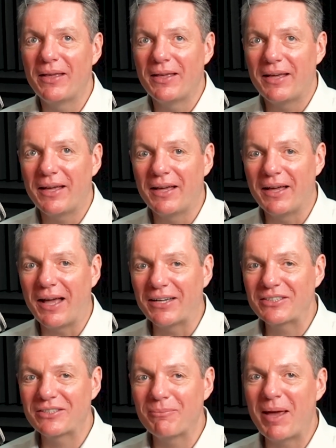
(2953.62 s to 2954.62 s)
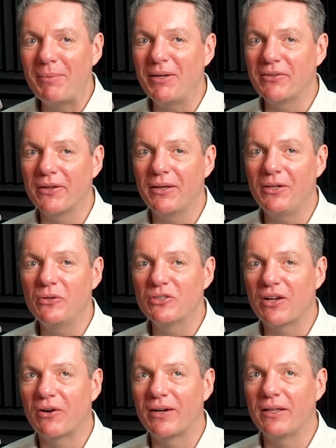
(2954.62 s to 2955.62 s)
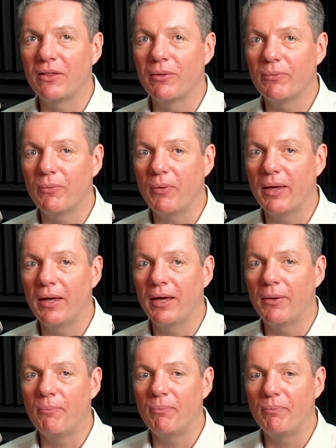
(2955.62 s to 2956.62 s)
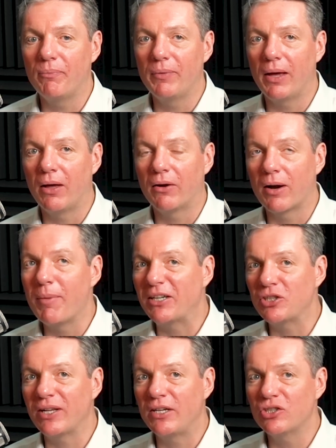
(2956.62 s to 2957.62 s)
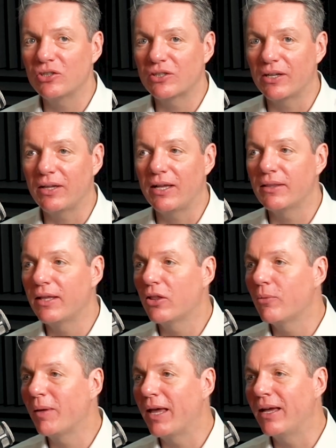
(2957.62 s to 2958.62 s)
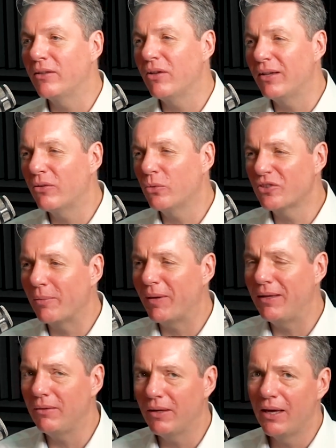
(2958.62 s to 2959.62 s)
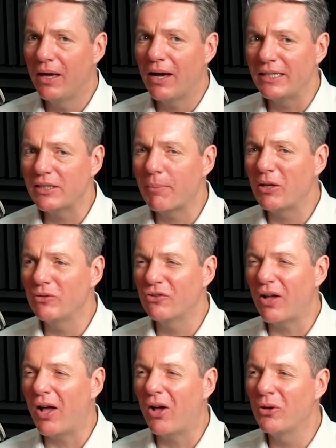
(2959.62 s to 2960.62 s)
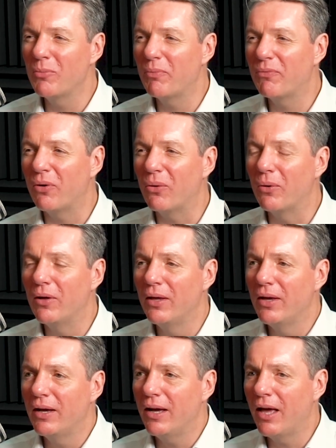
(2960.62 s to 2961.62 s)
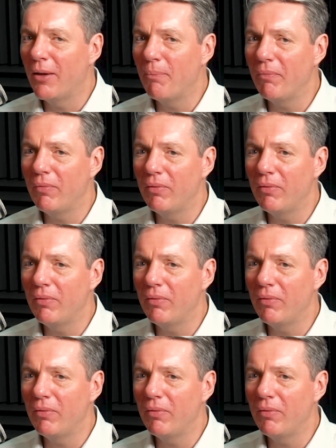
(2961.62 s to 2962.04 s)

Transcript: us maybe to use our little our imaginations a little bit, and also be, I suppose, hopeful. Um,